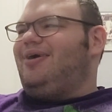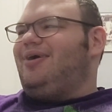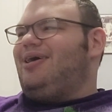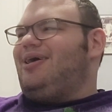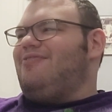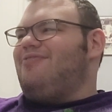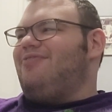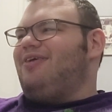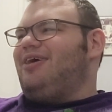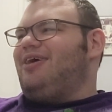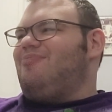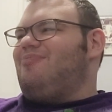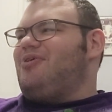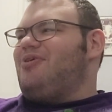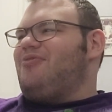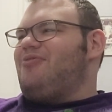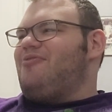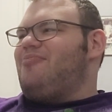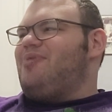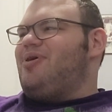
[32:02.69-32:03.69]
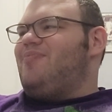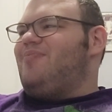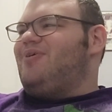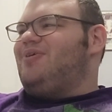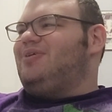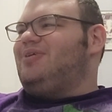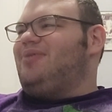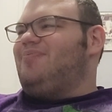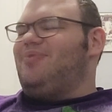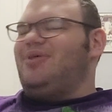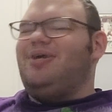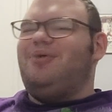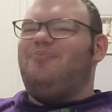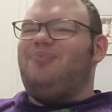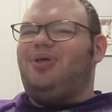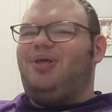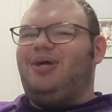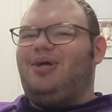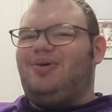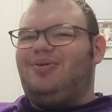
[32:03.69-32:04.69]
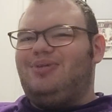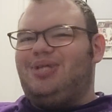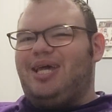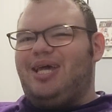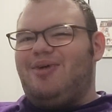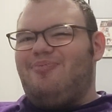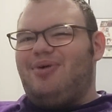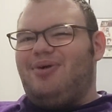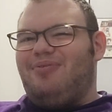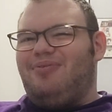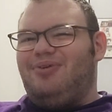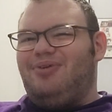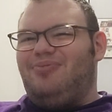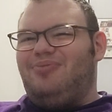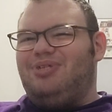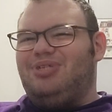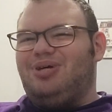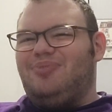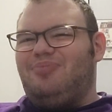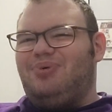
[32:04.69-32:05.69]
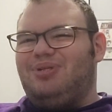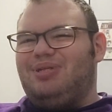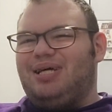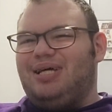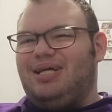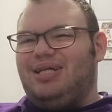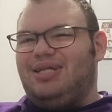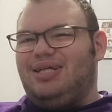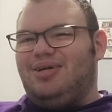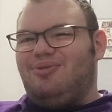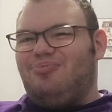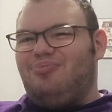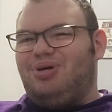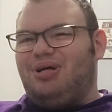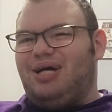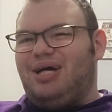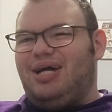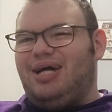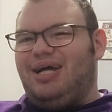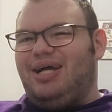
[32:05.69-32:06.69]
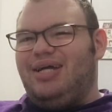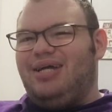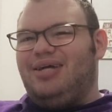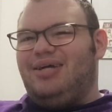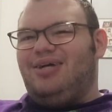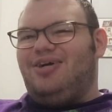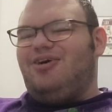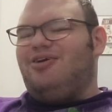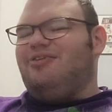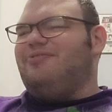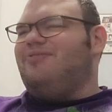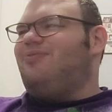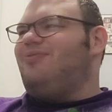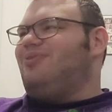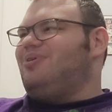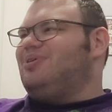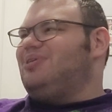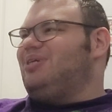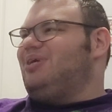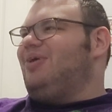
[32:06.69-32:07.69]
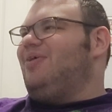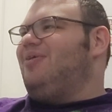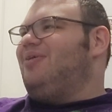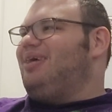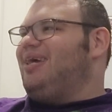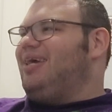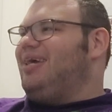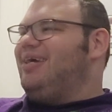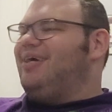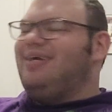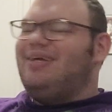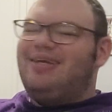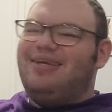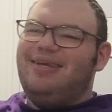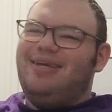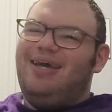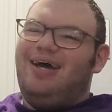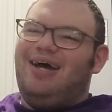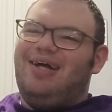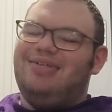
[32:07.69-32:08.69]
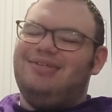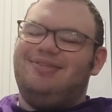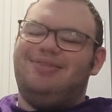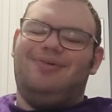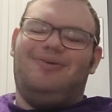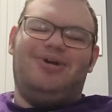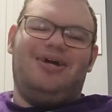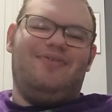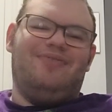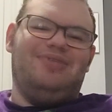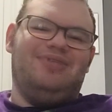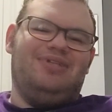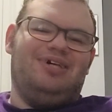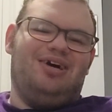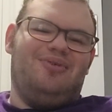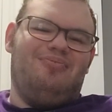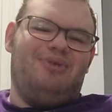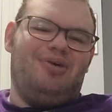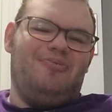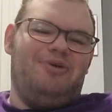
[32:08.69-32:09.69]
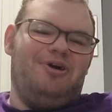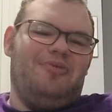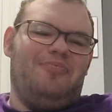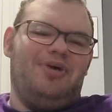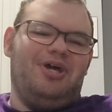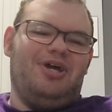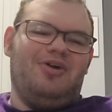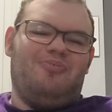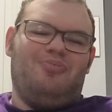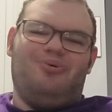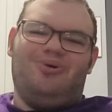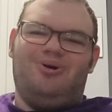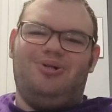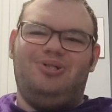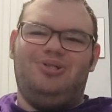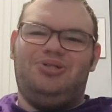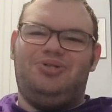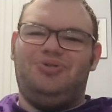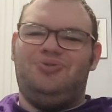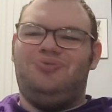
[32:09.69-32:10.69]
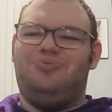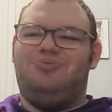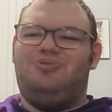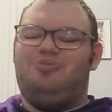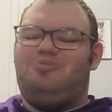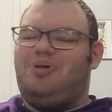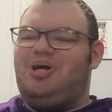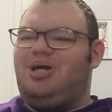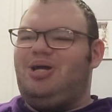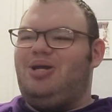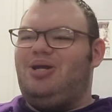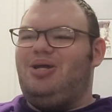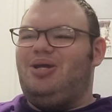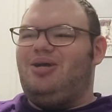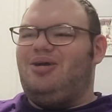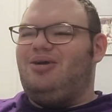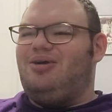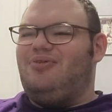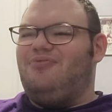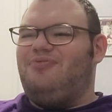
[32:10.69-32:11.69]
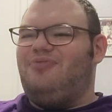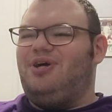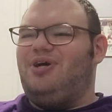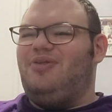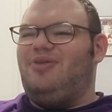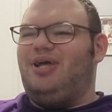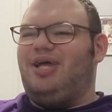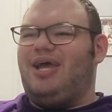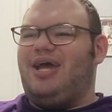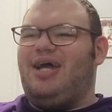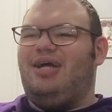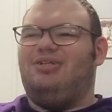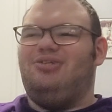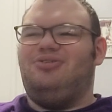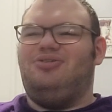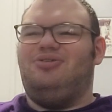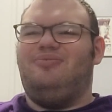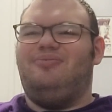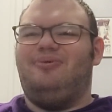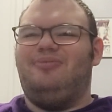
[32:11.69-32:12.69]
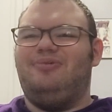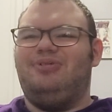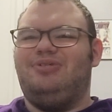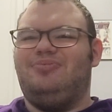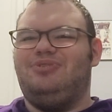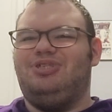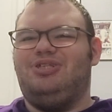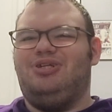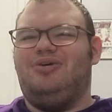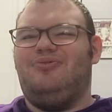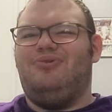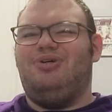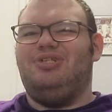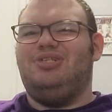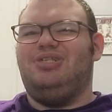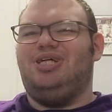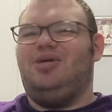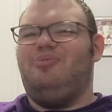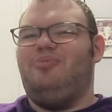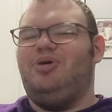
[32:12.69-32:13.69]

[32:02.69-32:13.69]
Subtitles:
I feel like I'm gonna remember something and be like, "Oh damn, I really wish I put that in there," but I unfortunately I just don't have the time. Maybe I'll make a part two, depending if I like actually remember some shit I want to say.